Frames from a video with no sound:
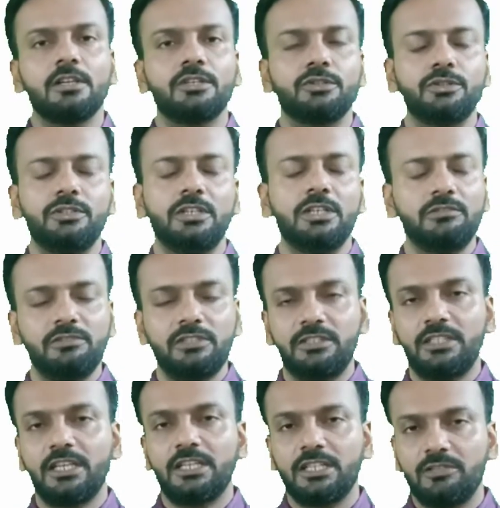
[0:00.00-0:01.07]
So here we
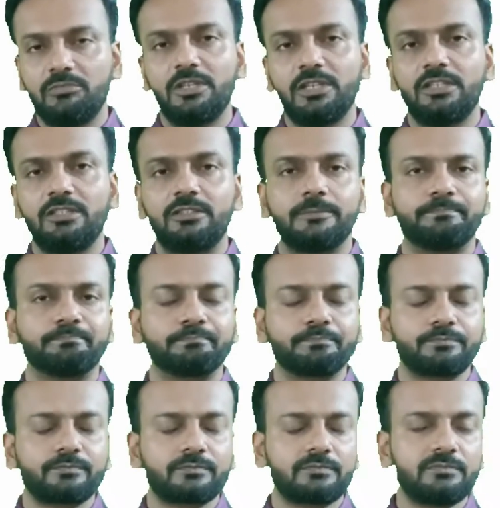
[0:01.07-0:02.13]
see an image
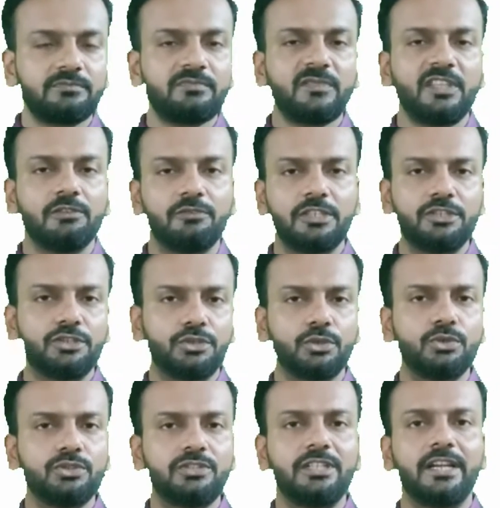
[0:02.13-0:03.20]
which
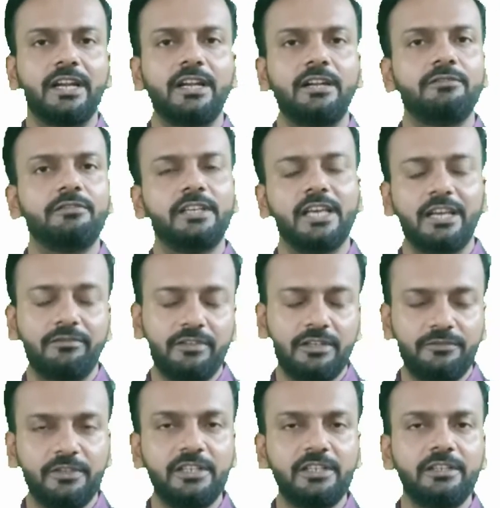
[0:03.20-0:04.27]
shows that we have
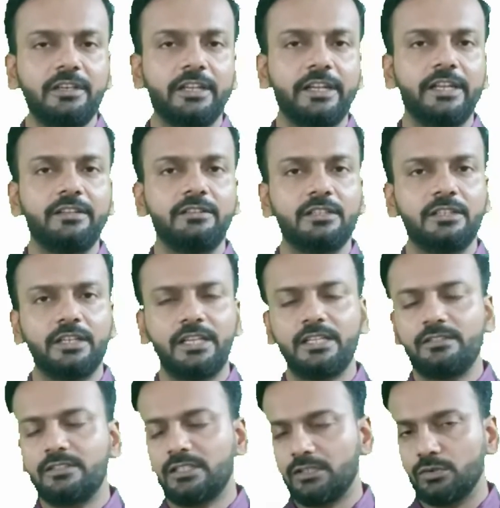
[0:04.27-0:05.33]
different grain. The
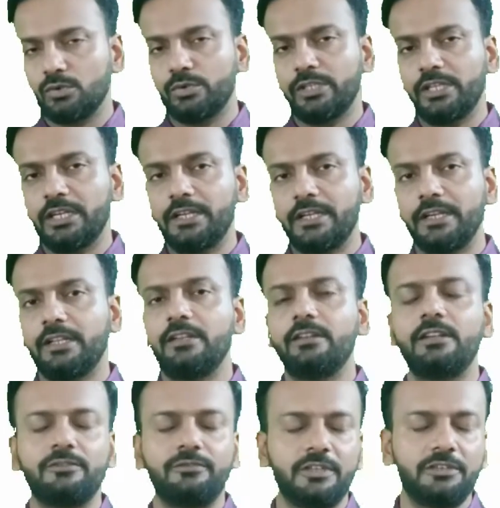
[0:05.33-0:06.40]
grains are oriented in
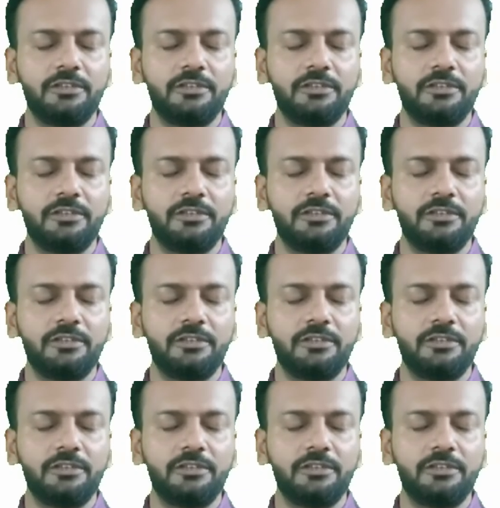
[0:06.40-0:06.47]
different